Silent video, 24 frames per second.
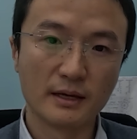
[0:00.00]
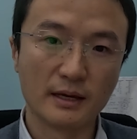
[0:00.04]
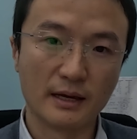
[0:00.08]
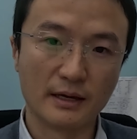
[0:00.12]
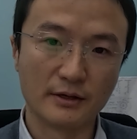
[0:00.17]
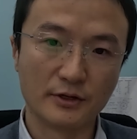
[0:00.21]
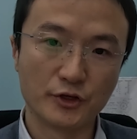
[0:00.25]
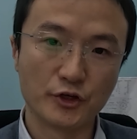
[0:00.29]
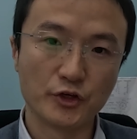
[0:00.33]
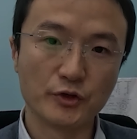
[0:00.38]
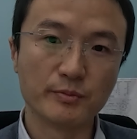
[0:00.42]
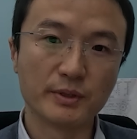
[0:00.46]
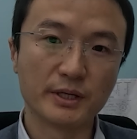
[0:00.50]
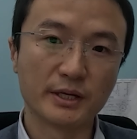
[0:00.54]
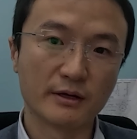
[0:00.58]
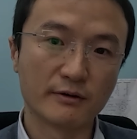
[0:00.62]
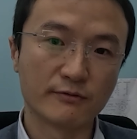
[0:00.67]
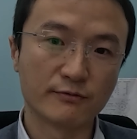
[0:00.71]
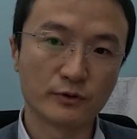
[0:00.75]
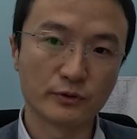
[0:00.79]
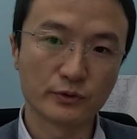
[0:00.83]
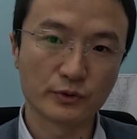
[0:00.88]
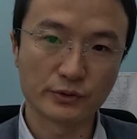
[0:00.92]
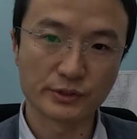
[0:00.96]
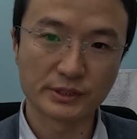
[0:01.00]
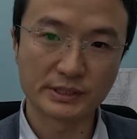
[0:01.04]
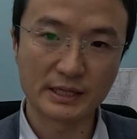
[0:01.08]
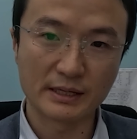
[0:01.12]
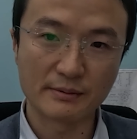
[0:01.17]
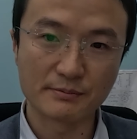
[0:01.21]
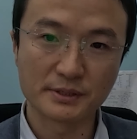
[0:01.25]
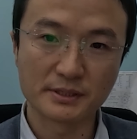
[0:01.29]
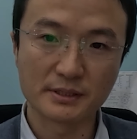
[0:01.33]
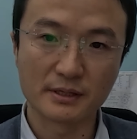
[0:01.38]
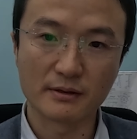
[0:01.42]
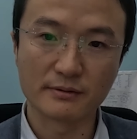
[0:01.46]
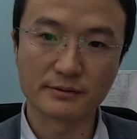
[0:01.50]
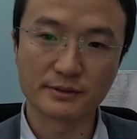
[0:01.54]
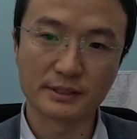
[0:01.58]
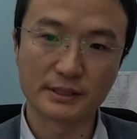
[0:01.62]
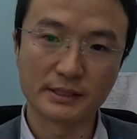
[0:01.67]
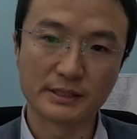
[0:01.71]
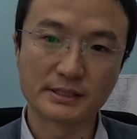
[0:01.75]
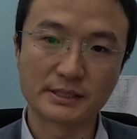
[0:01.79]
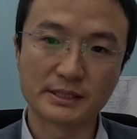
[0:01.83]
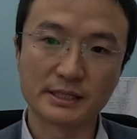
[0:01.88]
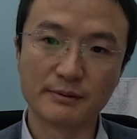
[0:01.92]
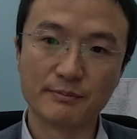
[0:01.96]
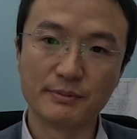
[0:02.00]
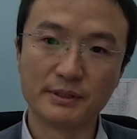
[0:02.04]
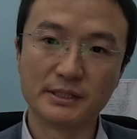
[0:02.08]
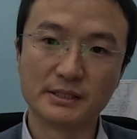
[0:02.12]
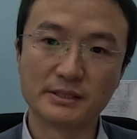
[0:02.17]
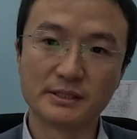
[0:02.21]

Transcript: and human hair follicle stem cells exhibit